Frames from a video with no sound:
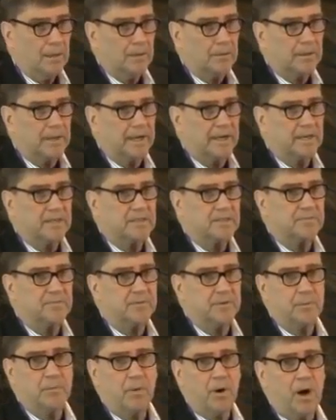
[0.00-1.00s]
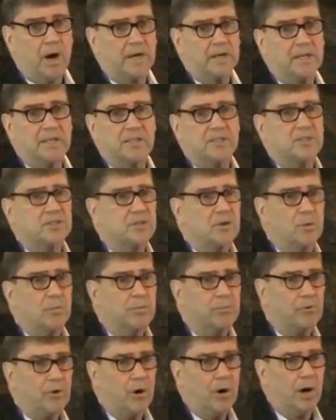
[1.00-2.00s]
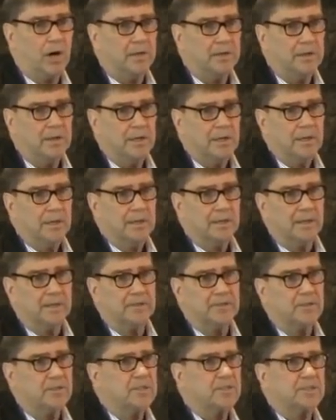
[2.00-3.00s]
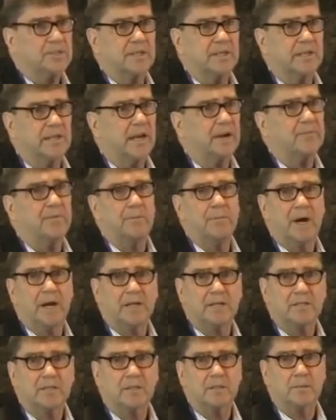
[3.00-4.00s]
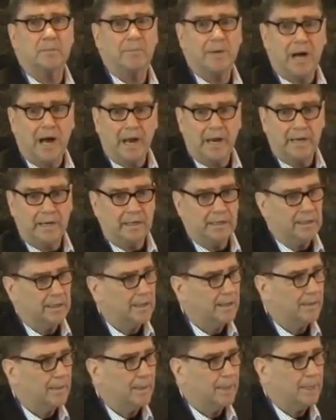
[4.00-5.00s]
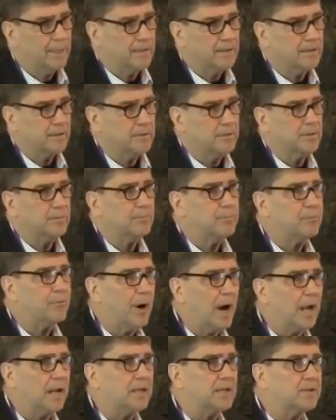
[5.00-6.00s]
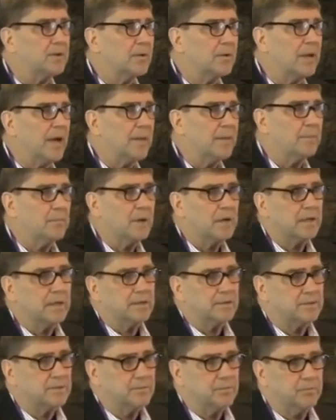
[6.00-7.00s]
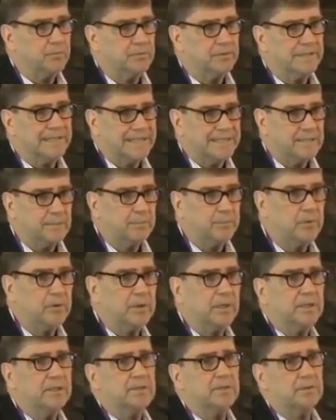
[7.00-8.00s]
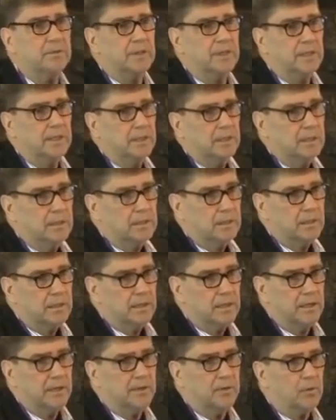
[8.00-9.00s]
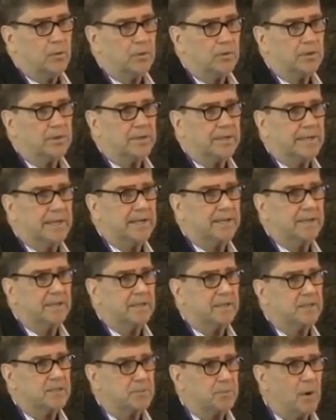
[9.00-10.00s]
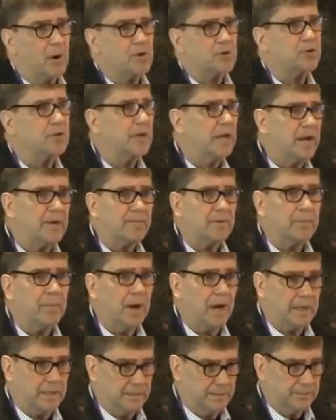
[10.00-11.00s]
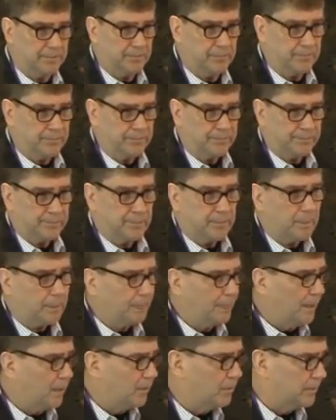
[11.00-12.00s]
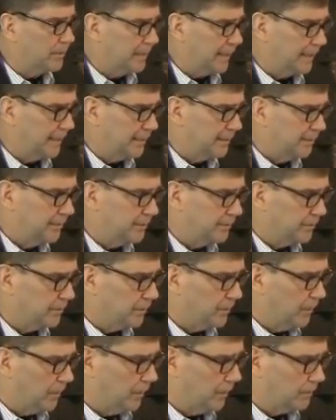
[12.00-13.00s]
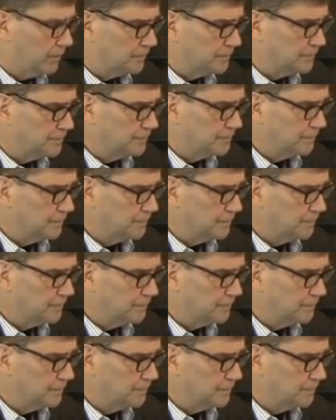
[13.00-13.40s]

Okay, because if your market is so broad that you just think everybody's going to buy it, you probably don't have the money that you need to put into it in order to get exposure to everybody. Okay, you're all,